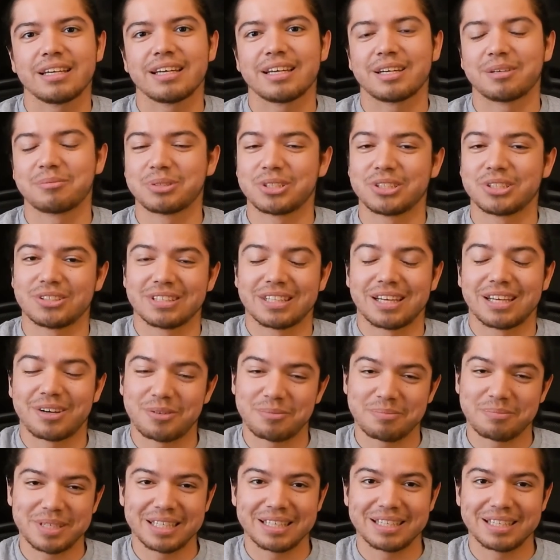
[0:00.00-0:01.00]
And I'm sure
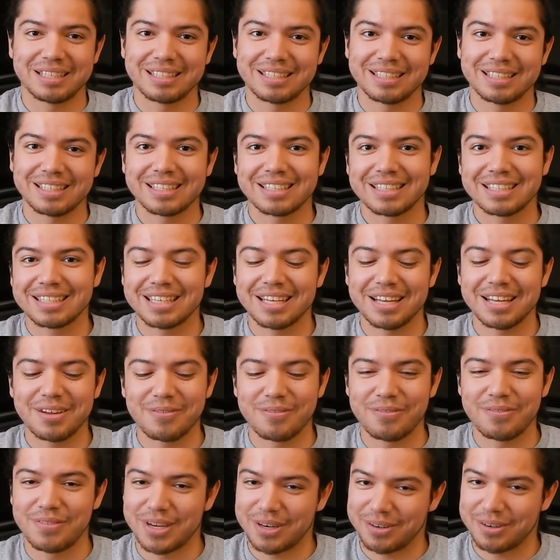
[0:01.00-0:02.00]
that'll be
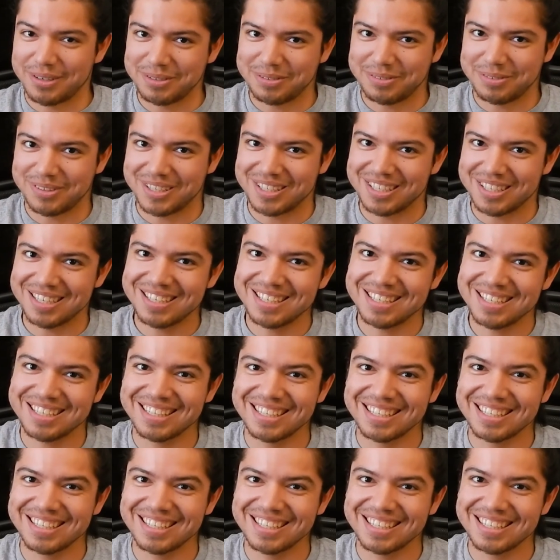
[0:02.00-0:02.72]
very fun.